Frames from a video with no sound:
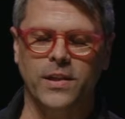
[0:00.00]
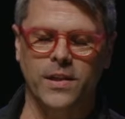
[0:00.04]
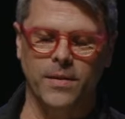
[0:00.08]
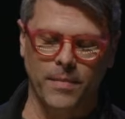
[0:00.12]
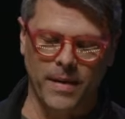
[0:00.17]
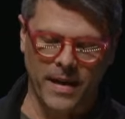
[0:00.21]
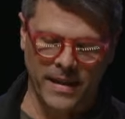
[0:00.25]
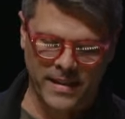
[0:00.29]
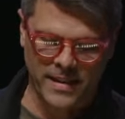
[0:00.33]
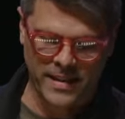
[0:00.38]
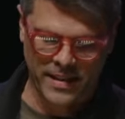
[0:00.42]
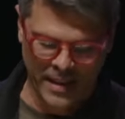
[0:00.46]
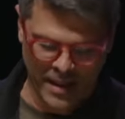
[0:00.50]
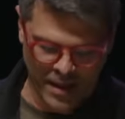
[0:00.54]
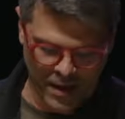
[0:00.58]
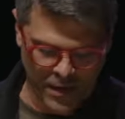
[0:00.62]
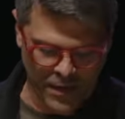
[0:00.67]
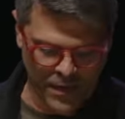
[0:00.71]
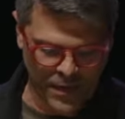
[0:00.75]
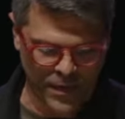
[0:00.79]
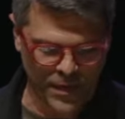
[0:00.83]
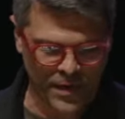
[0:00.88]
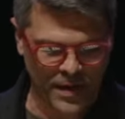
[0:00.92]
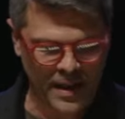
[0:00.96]

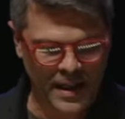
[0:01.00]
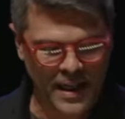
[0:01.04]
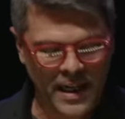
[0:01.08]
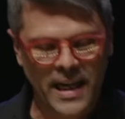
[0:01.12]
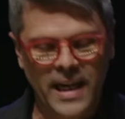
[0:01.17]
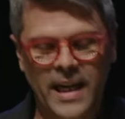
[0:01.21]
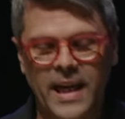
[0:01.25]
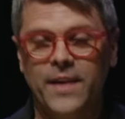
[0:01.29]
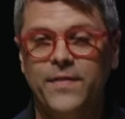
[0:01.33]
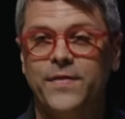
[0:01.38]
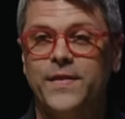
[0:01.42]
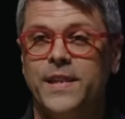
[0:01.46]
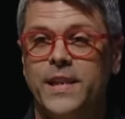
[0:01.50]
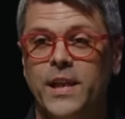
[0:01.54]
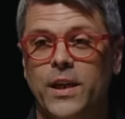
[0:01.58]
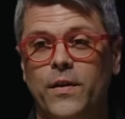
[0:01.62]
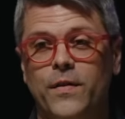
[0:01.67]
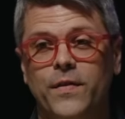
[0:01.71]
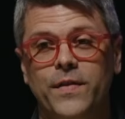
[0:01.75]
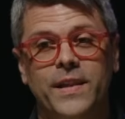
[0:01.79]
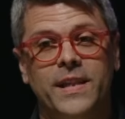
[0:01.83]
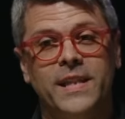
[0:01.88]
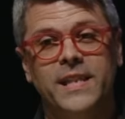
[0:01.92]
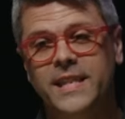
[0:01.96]
myself, if
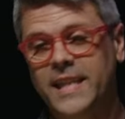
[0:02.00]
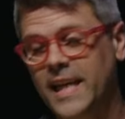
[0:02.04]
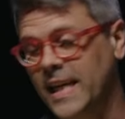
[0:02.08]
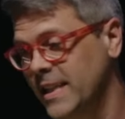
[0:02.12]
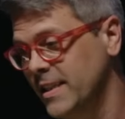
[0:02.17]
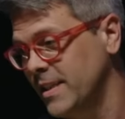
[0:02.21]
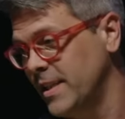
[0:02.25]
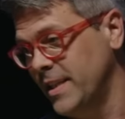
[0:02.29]
Sylvia shakes the